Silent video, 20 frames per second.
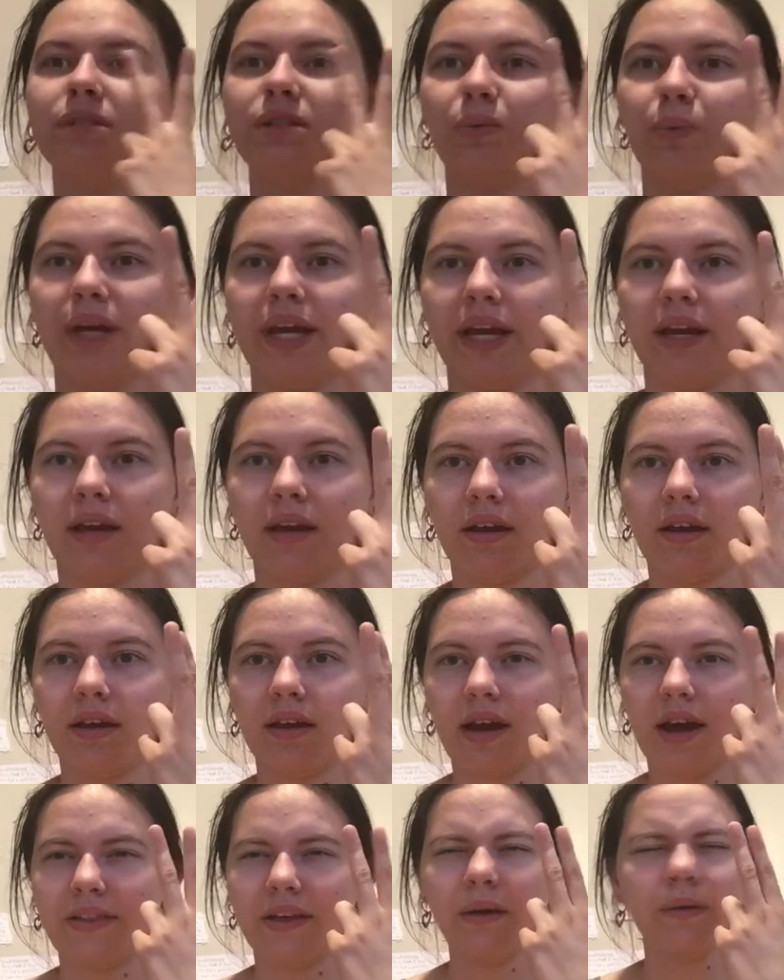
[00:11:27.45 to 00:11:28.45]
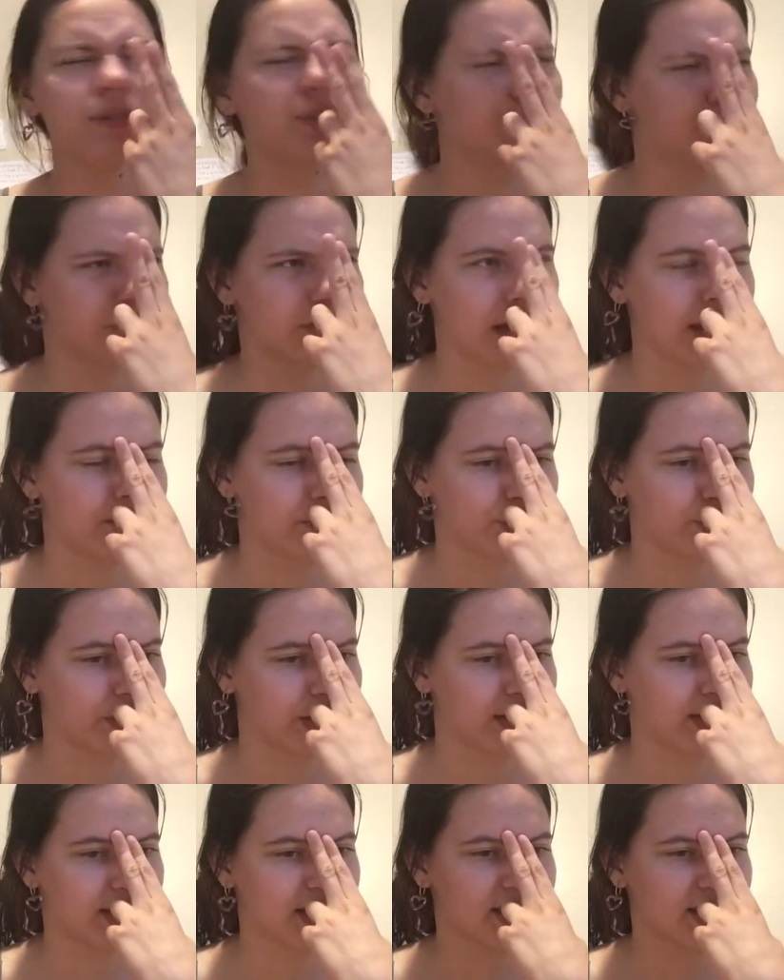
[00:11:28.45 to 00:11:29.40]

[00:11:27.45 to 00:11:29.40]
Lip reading: a week. I think it was 2 times a week.